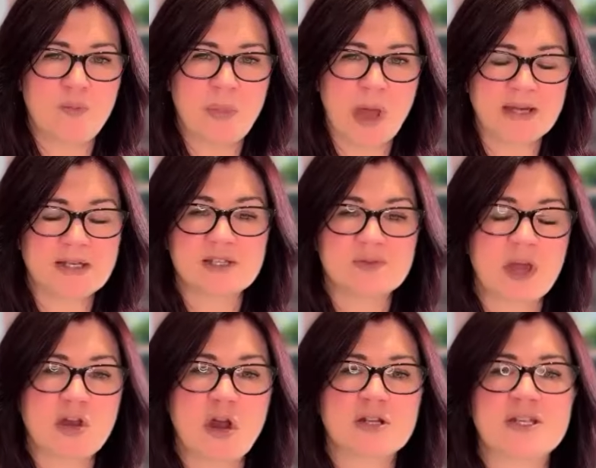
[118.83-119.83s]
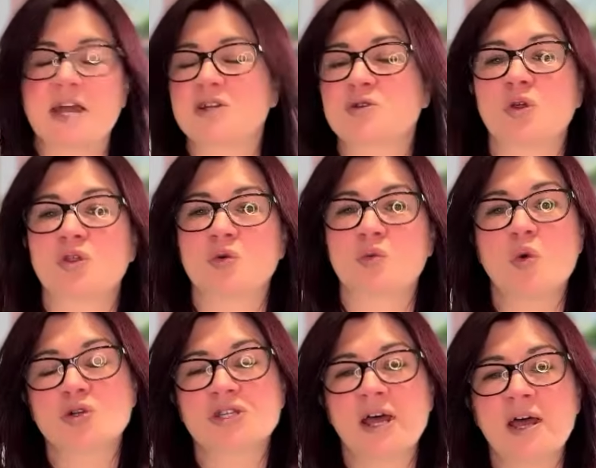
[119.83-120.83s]
paint has made contact with the
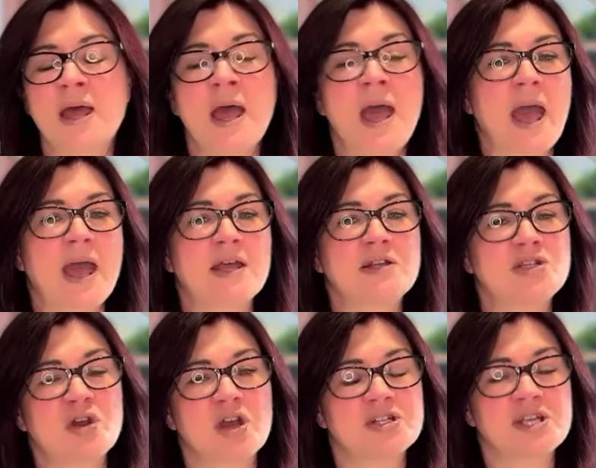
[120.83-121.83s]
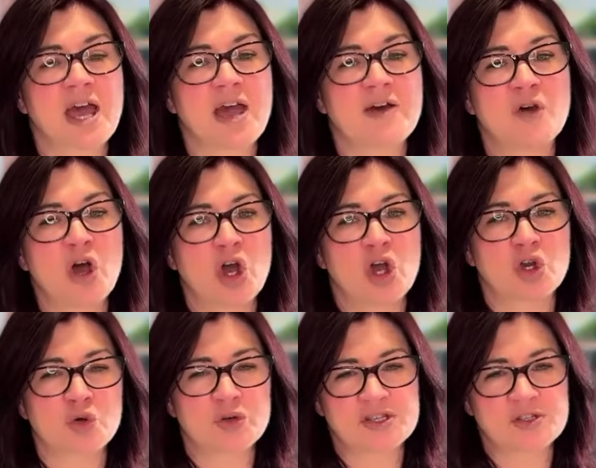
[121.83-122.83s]
water, and you're going to have
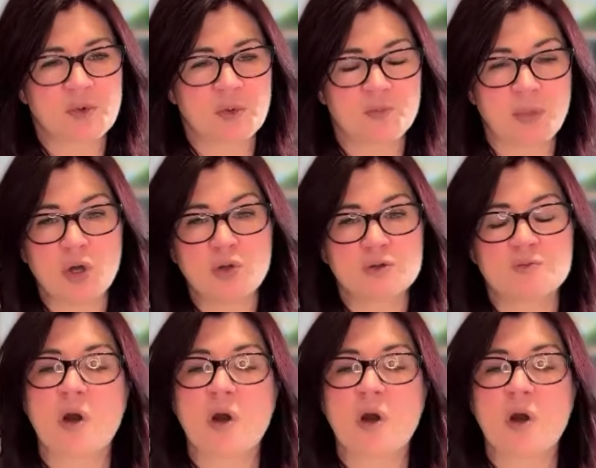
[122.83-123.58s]
crisp, bold